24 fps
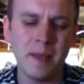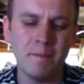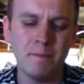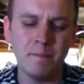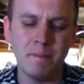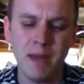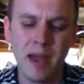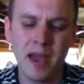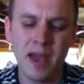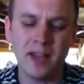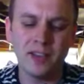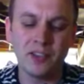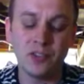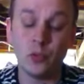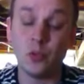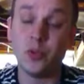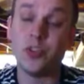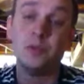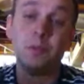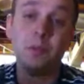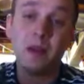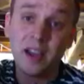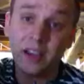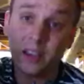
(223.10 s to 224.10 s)
mess,
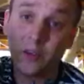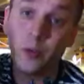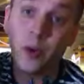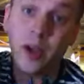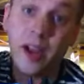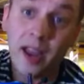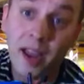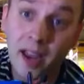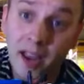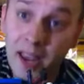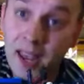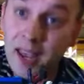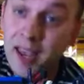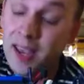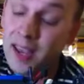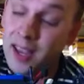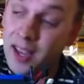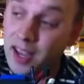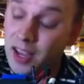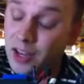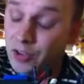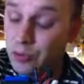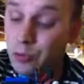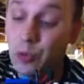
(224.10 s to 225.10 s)
which, by the way,
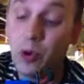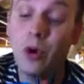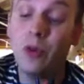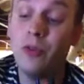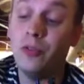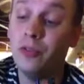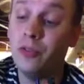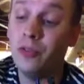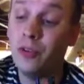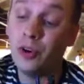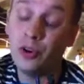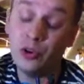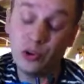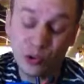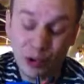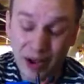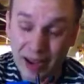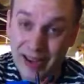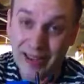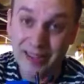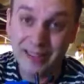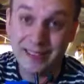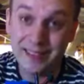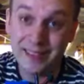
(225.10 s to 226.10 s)
it drove
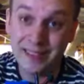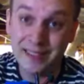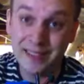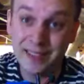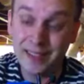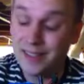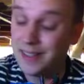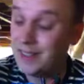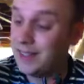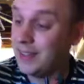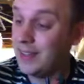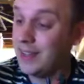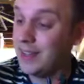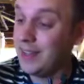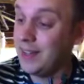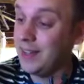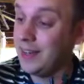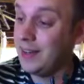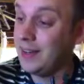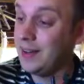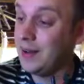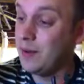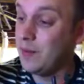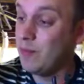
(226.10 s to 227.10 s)
great
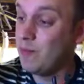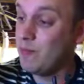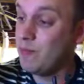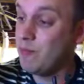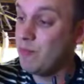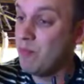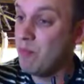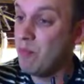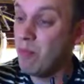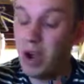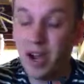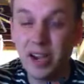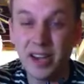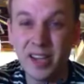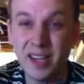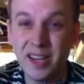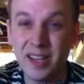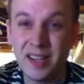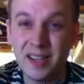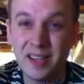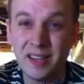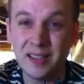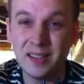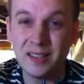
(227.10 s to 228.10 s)
in
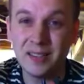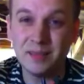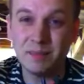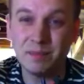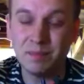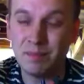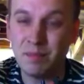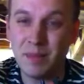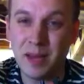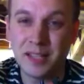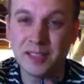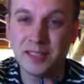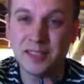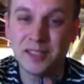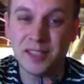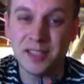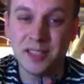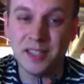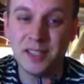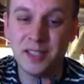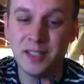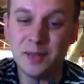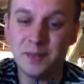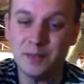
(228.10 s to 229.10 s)
muddy,
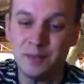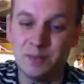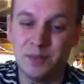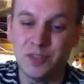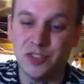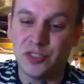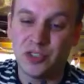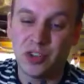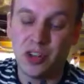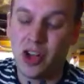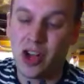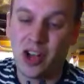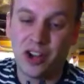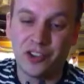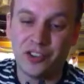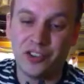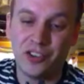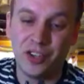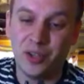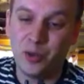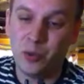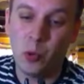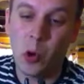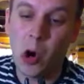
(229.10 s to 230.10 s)
messy,
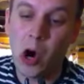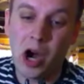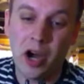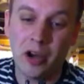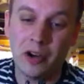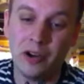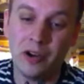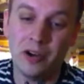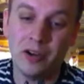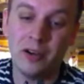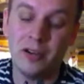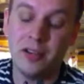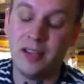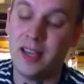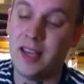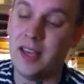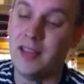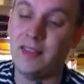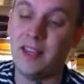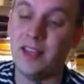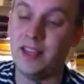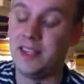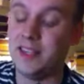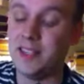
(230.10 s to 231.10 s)
sloshy water.
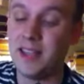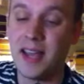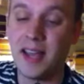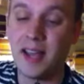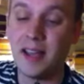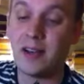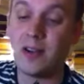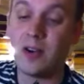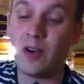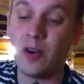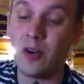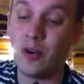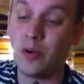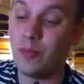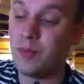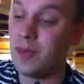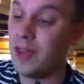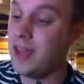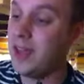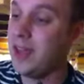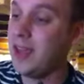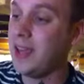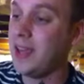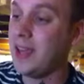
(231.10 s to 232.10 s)
And then you take it home
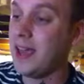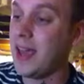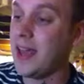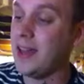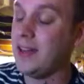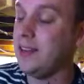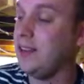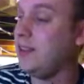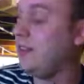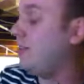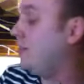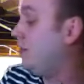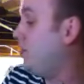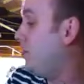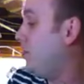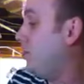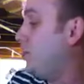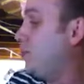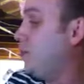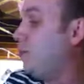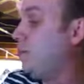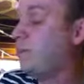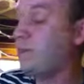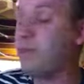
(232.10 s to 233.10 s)
and
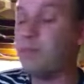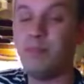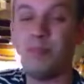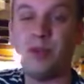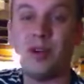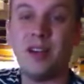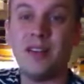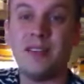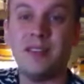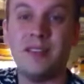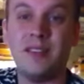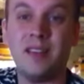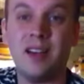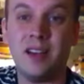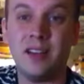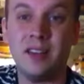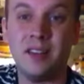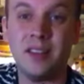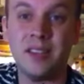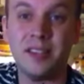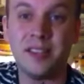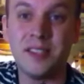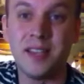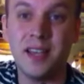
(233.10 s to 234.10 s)
you put it
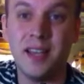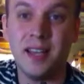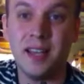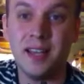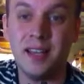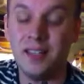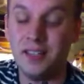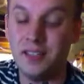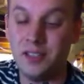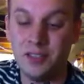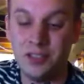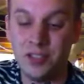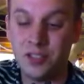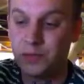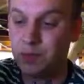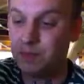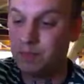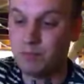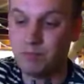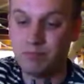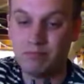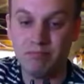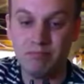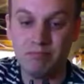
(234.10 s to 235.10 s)
under the sink and you just
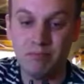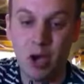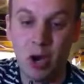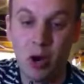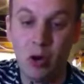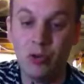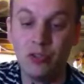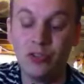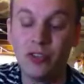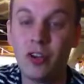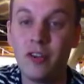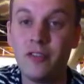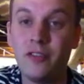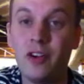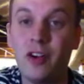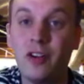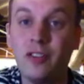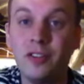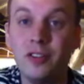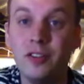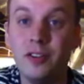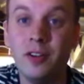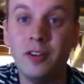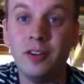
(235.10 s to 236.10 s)
hose off
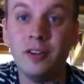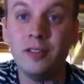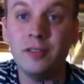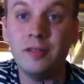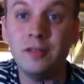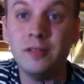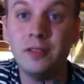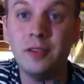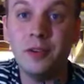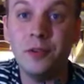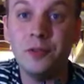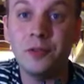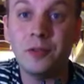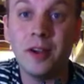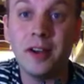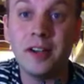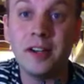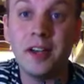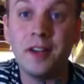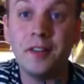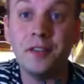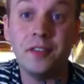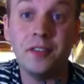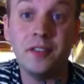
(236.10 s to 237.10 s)
all the dirt. It goes
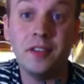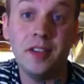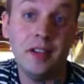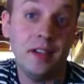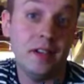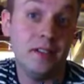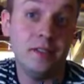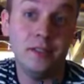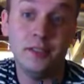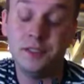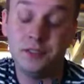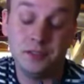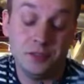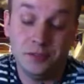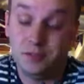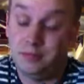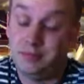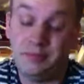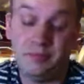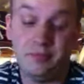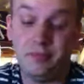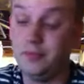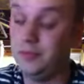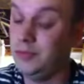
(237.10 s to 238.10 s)
right down the sink. It was
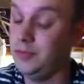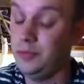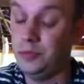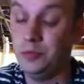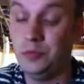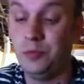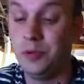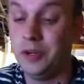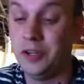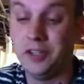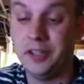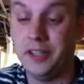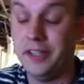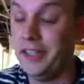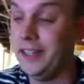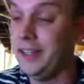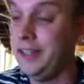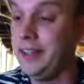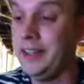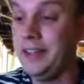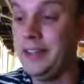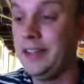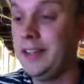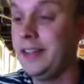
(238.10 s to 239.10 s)
really